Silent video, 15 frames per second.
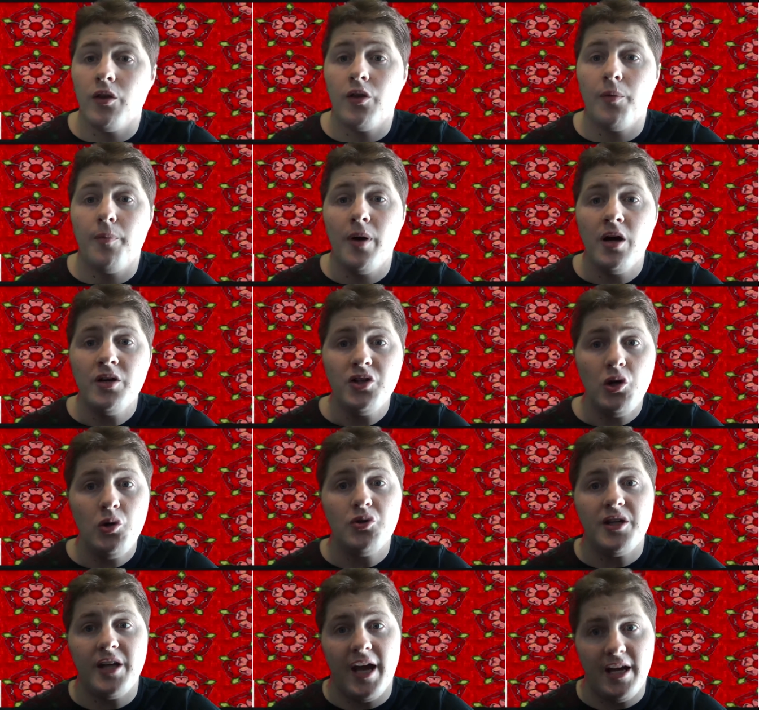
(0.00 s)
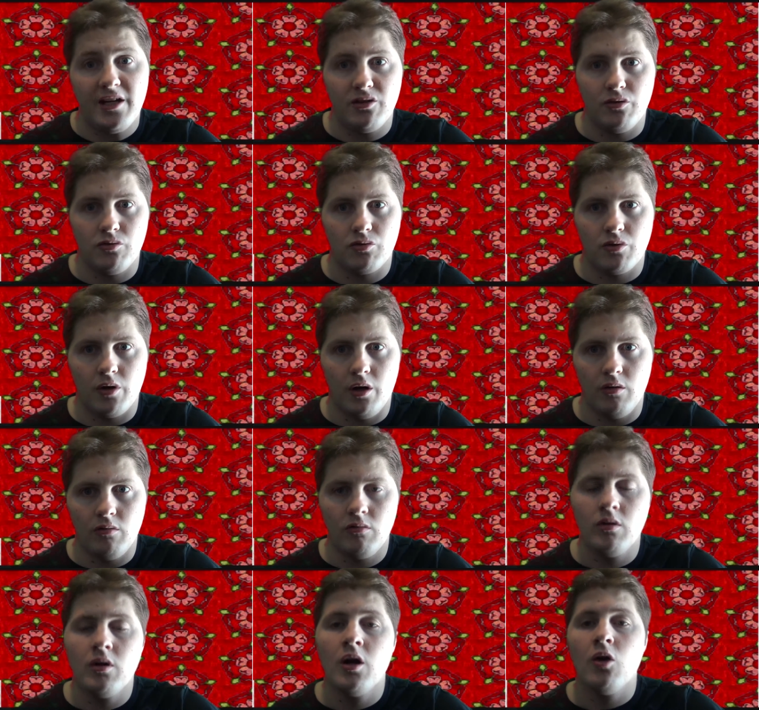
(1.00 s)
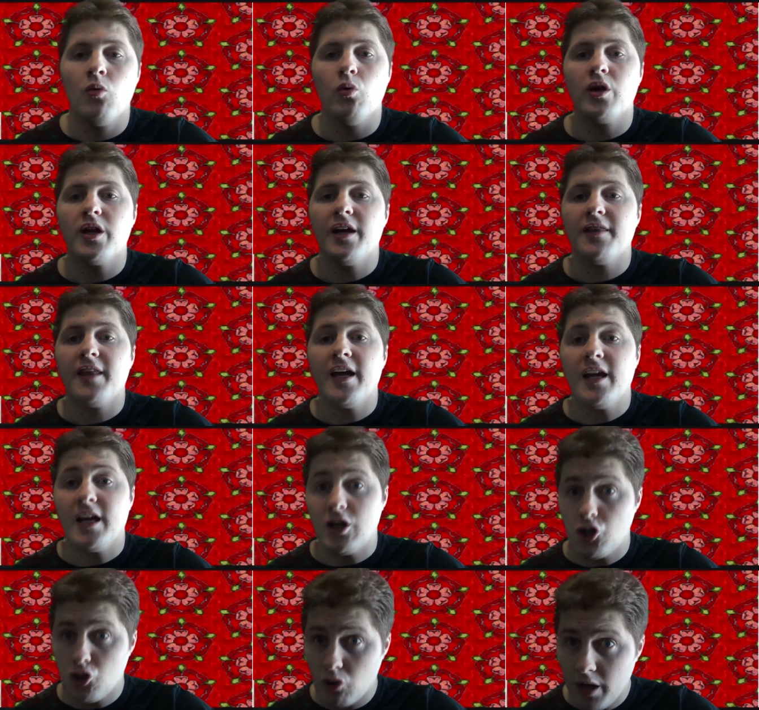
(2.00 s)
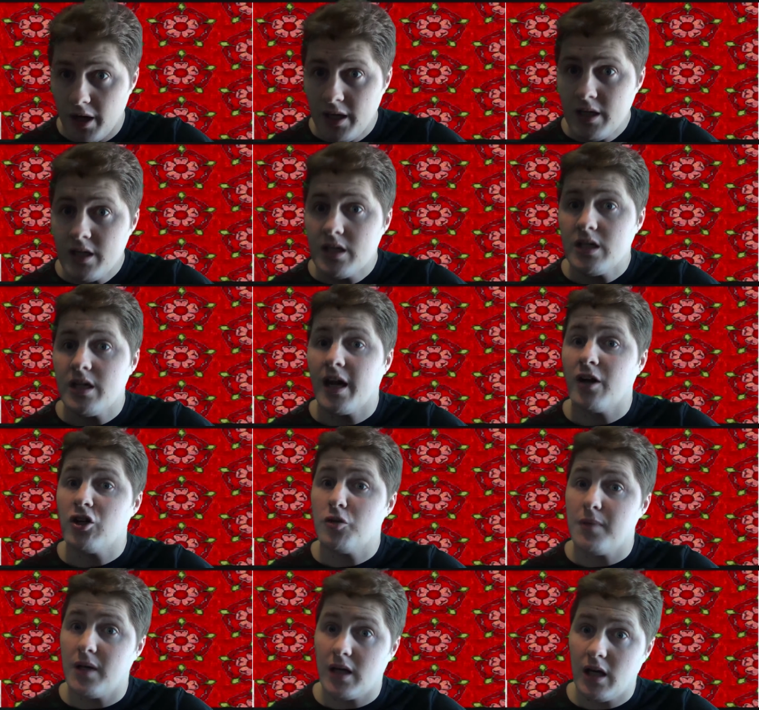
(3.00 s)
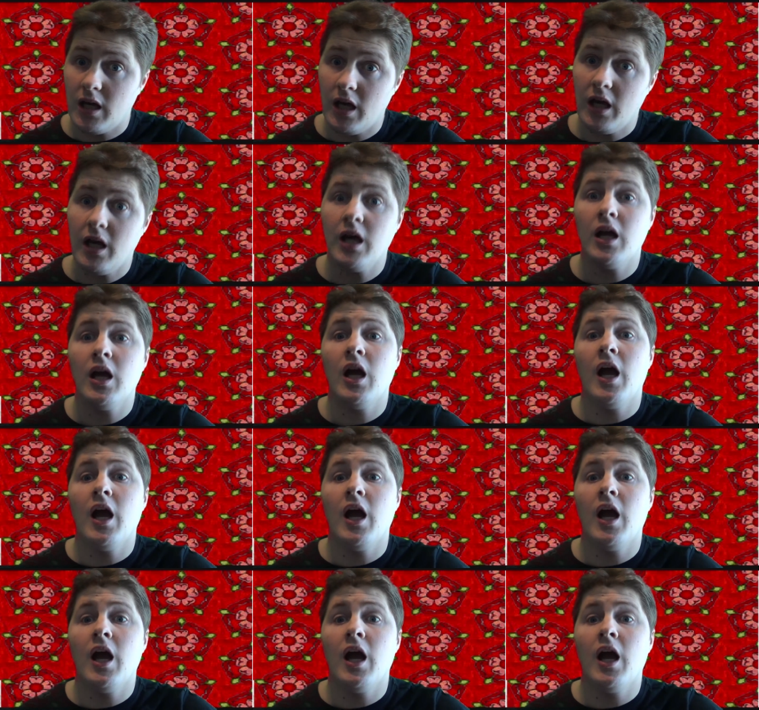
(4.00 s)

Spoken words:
the person who's the heir to the throne would then get trained in how to be a king,